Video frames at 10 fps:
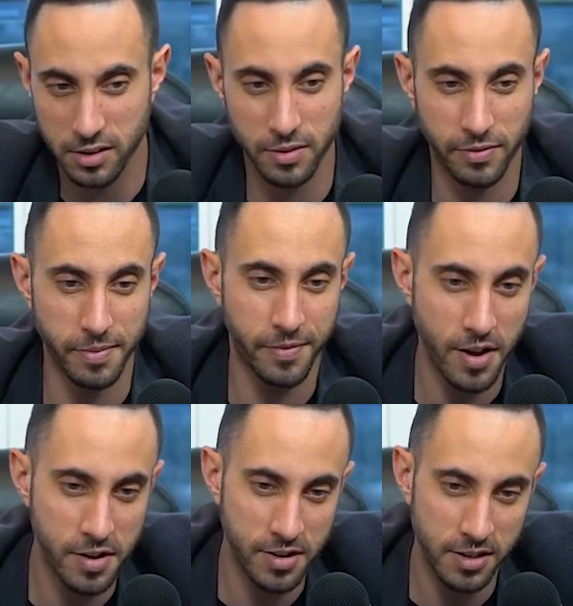So from
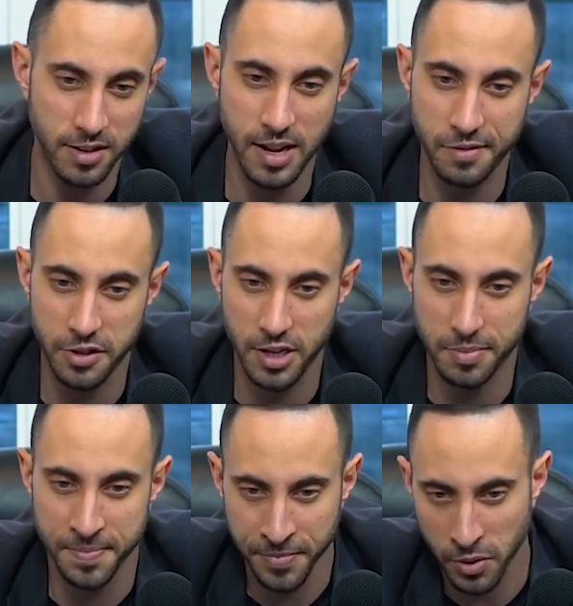fighter jets to naval ships,